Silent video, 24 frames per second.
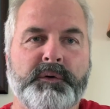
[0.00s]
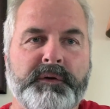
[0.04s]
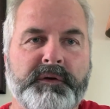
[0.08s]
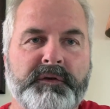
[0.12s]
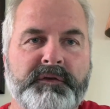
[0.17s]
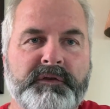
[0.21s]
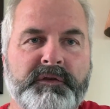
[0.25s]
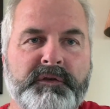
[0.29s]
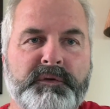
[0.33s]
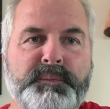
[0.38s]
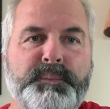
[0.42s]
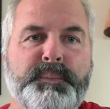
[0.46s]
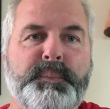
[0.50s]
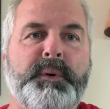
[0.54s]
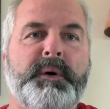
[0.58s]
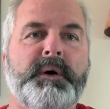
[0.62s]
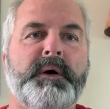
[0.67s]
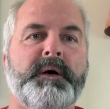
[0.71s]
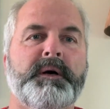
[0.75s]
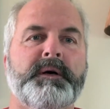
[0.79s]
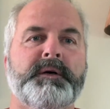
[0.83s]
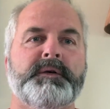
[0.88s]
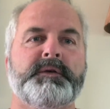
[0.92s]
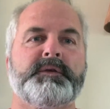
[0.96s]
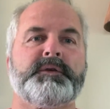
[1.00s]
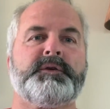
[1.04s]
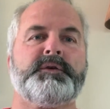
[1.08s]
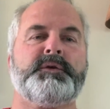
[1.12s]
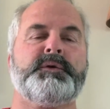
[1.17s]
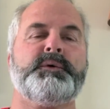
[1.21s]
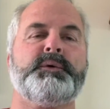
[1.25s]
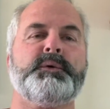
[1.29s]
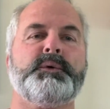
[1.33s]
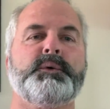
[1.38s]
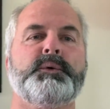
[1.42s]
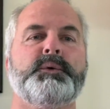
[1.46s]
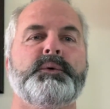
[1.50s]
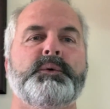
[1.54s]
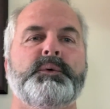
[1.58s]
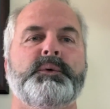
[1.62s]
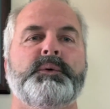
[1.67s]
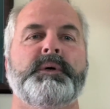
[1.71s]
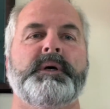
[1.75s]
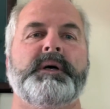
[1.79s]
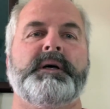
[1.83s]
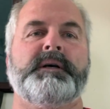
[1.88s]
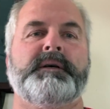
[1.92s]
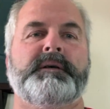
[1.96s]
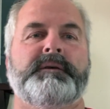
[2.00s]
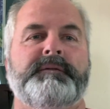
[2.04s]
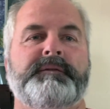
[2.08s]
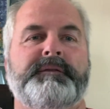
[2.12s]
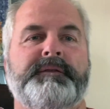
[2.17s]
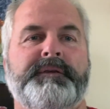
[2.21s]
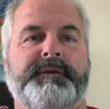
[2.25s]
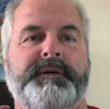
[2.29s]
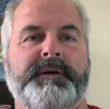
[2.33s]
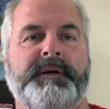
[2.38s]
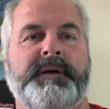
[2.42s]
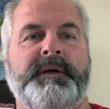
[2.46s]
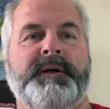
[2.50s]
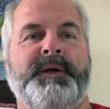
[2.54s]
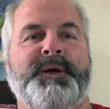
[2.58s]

This is part 2 of